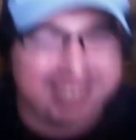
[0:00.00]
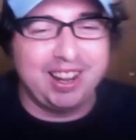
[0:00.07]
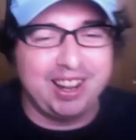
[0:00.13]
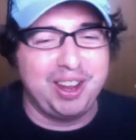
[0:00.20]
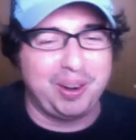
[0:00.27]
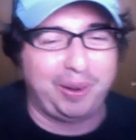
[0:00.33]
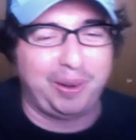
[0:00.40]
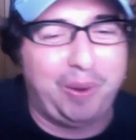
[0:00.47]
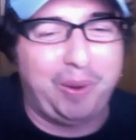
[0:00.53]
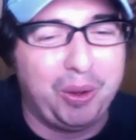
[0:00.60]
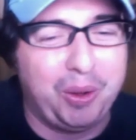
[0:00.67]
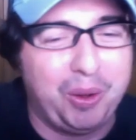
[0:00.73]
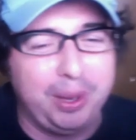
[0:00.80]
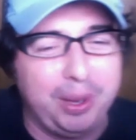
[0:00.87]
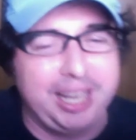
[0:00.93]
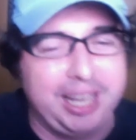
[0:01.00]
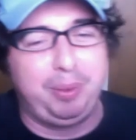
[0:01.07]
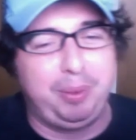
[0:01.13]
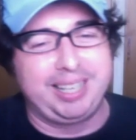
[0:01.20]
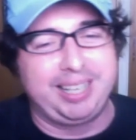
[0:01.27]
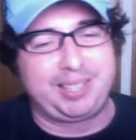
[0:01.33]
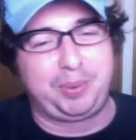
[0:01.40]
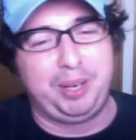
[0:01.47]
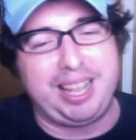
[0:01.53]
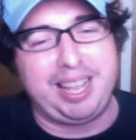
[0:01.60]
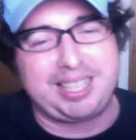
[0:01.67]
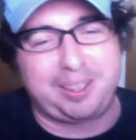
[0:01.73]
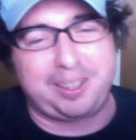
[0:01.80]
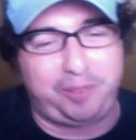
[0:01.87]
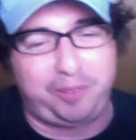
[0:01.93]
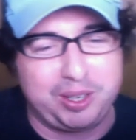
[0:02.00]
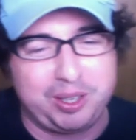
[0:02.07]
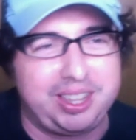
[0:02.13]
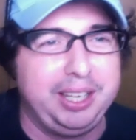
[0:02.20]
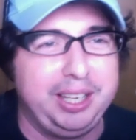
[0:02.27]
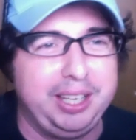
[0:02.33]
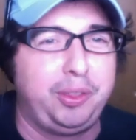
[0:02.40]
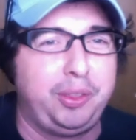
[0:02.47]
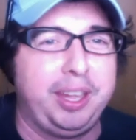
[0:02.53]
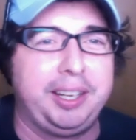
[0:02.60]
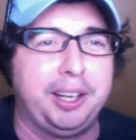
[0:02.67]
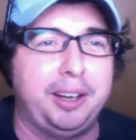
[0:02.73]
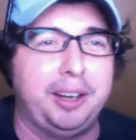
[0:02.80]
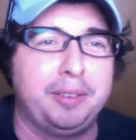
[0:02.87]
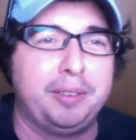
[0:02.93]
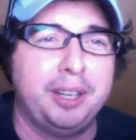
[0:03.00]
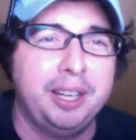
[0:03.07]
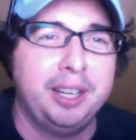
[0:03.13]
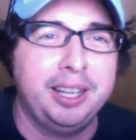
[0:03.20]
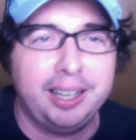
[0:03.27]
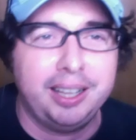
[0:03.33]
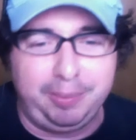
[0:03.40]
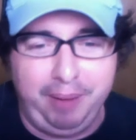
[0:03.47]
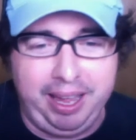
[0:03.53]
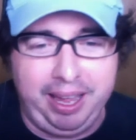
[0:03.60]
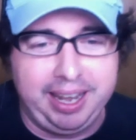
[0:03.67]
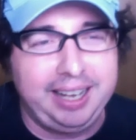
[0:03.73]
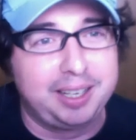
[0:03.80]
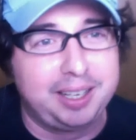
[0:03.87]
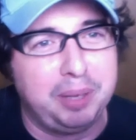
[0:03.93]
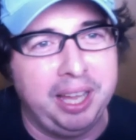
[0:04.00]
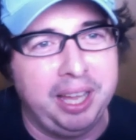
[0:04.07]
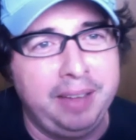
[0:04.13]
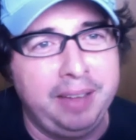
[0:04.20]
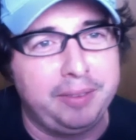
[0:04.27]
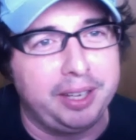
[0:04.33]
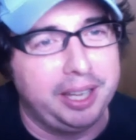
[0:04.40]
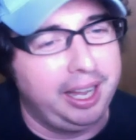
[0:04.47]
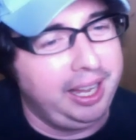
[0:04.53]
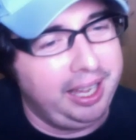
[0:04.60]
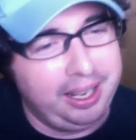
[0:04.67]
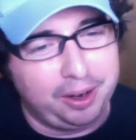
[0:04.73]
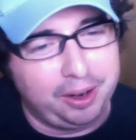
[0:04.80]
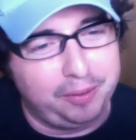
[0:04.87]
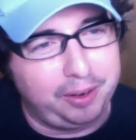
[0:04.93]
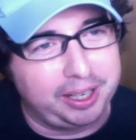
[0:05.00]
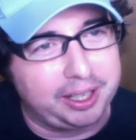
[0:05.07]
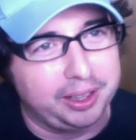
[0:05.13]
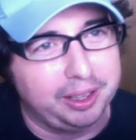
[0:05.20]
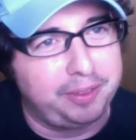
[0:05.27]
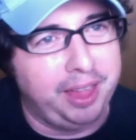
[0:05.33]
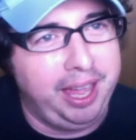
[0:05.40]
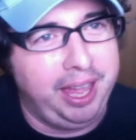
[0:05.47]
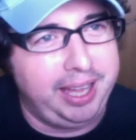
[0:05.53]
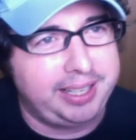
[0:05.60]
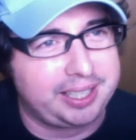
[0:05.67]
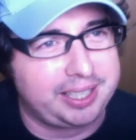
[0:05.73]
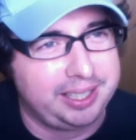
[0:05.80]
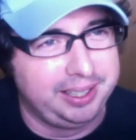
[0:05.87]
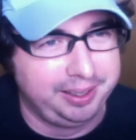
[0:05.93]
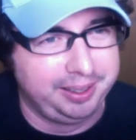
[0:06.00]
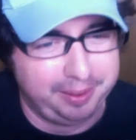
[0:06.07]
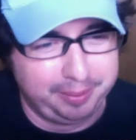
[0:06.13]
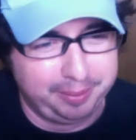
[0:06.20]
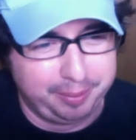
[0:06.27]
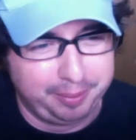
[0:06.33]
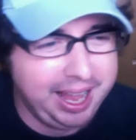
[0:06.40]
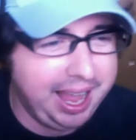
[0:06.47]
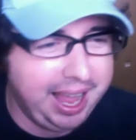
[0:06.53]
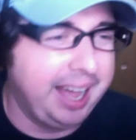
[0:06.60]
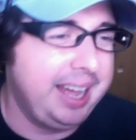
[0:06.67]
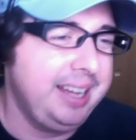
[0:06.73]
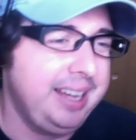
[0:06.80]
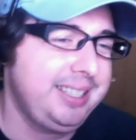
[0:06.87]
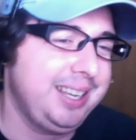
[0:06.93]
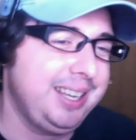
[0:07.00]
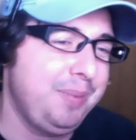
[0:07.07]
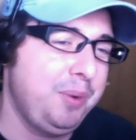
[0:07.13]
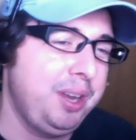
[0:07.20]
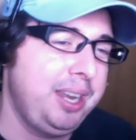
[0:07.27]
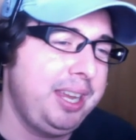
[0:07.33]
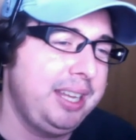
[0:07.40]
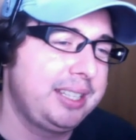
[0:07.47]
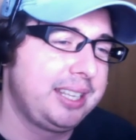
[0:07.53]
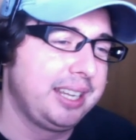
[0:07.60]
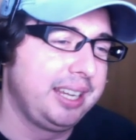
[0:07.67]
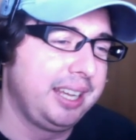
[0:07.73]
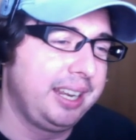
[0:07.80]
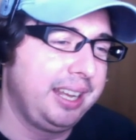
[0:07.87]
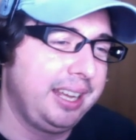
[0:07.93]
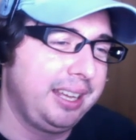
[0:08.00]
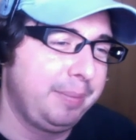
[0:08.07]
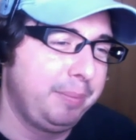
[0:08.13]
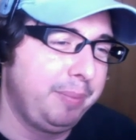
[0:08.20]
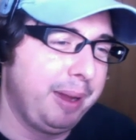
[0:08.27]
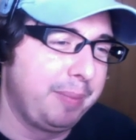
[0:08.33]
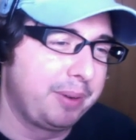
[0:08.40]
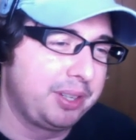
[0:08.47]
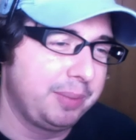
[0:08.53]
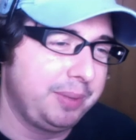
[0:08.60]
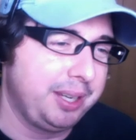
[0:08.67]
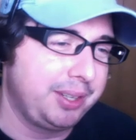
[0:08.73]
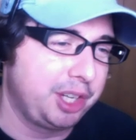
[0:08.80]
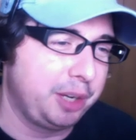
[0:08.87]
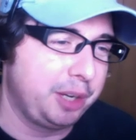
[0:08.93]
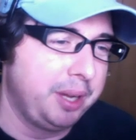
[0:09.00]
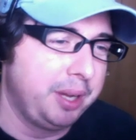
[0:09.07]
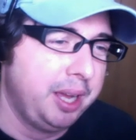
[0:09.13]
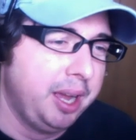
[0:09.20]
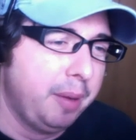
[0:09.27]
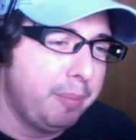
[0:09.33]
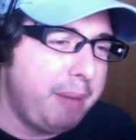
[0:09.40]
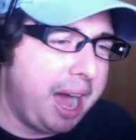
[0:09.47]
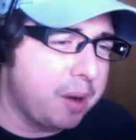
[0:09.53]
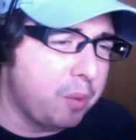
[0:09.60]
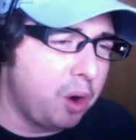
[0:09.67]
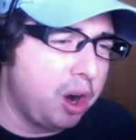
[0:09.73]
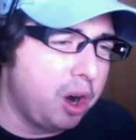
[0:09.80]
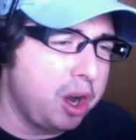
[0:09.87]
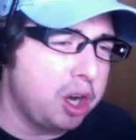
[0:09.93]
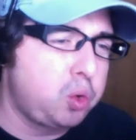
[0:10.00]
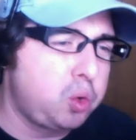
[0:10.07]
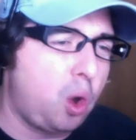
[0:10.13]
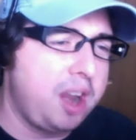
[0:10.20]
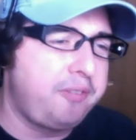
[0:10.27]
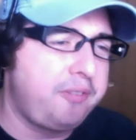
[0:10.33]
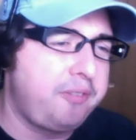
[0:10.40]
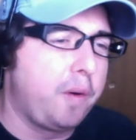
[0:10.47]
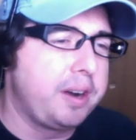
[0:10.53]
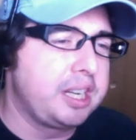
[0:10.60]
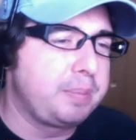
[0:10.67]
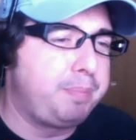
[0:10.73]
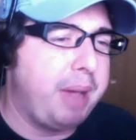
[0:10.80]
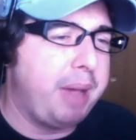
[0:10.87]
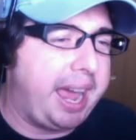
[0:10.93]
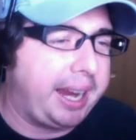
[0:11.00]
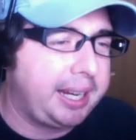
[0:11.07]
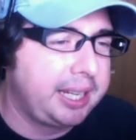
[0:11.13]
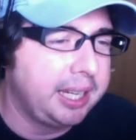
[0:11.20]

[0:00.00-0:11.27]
know you're an old, weak bitch, when that's the first thing you think of. Like, man, that could be heavy. I don't know if I can lift that. Someone needs to get a membership to the gym. Modern Warrior 24 is back.